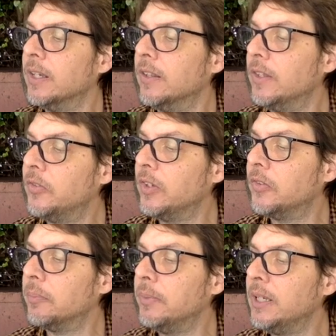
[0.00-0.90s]
This is
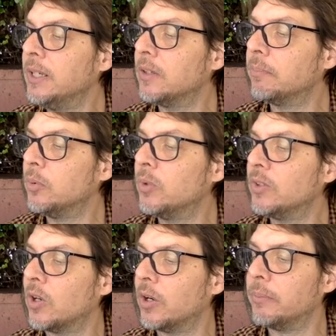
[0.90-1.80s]
immediate Buddha
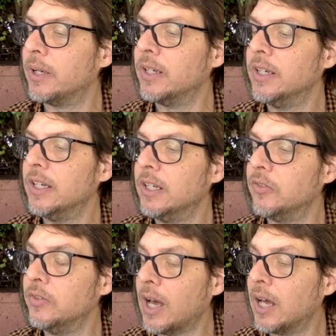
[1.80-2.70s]
Dharma. It is
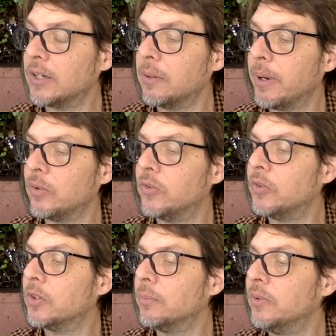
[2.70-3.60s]
not about
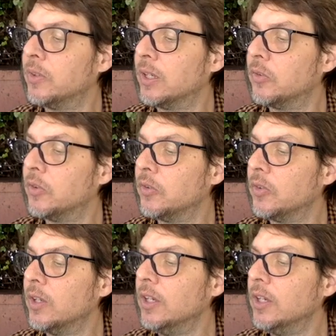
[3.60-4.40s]
circumstances.